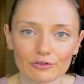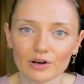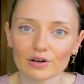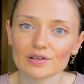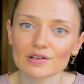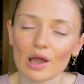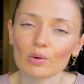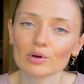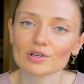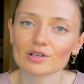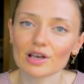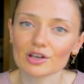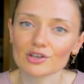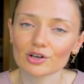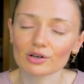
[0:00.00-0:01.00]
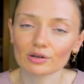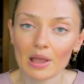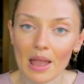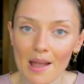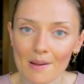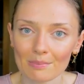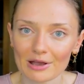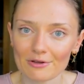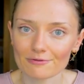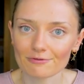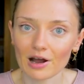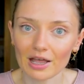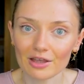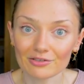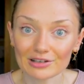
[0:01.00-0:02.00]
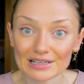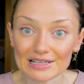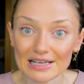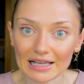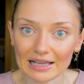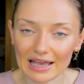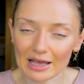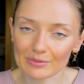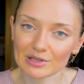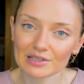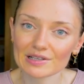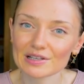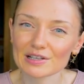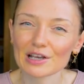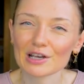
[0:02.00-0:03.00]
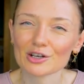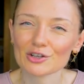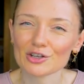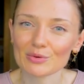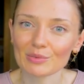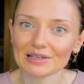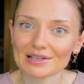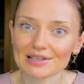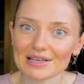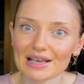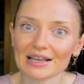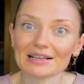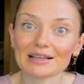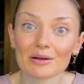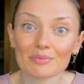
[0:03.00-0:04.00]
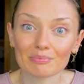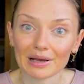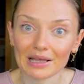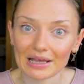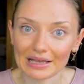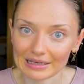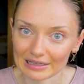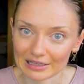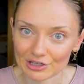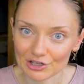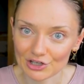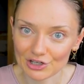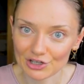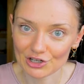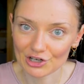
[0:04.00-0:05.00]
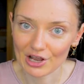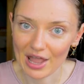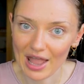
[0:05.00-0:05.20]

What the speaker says: First, I want to touch on my five daily habits to maintain my English.